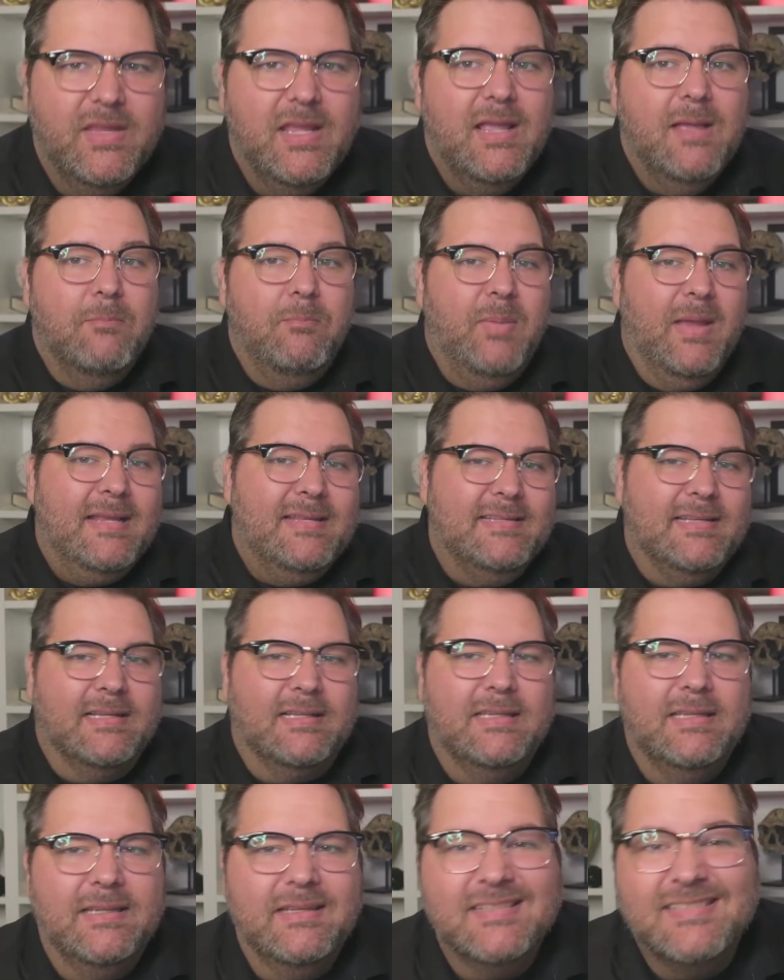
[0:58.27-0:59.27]

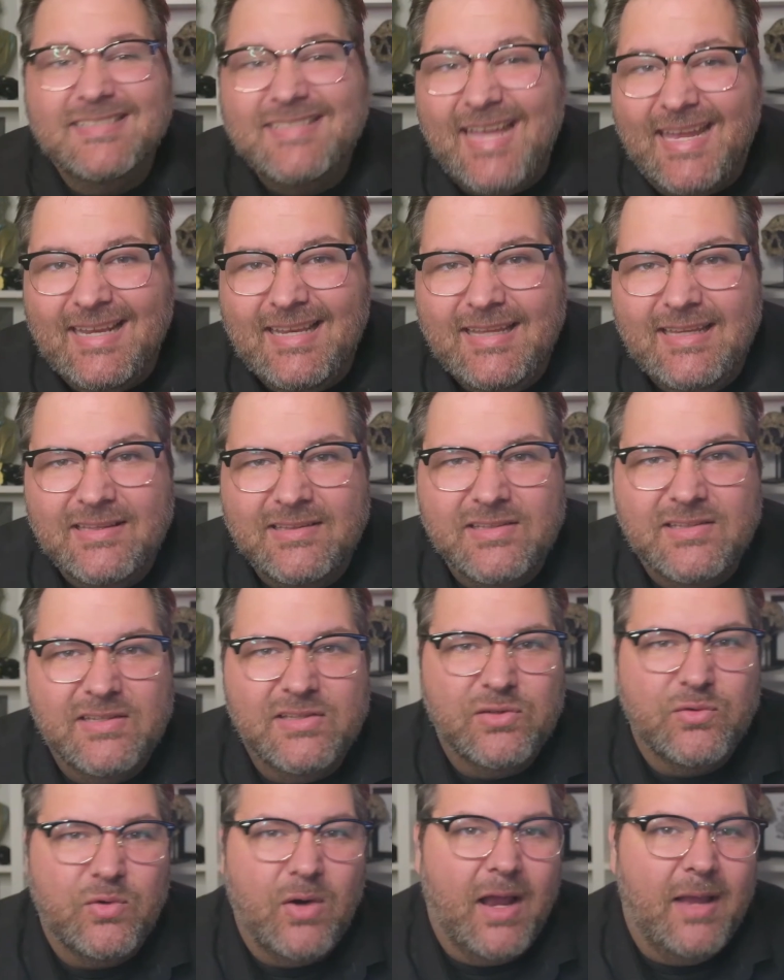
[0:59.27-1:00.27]
Basically, salience
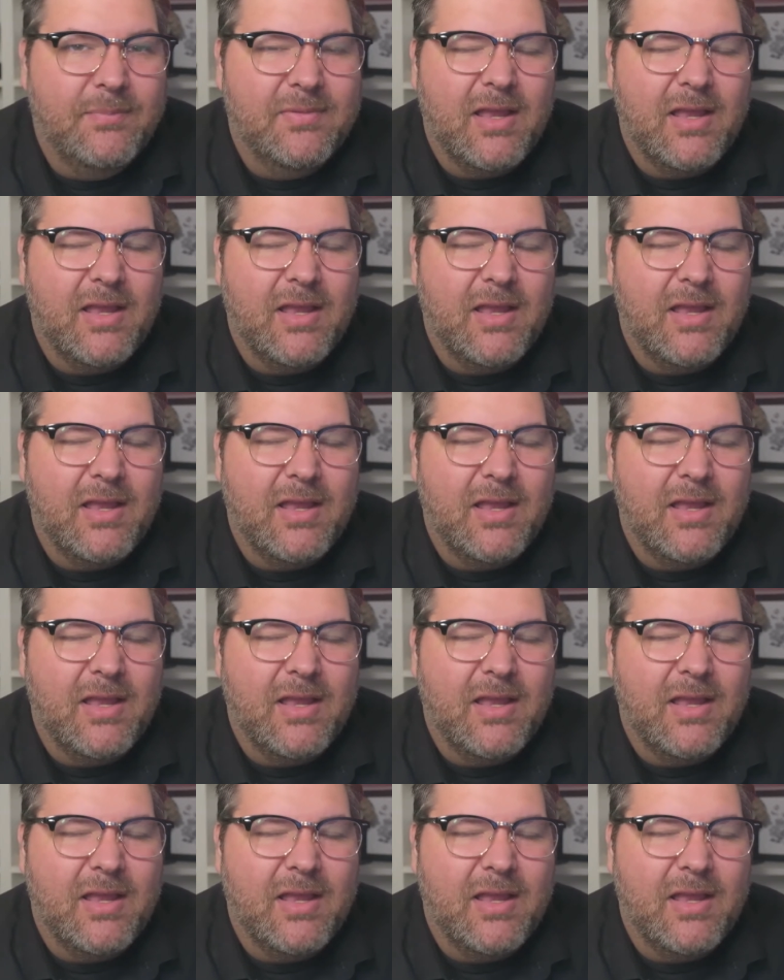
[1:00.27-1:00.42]
describes how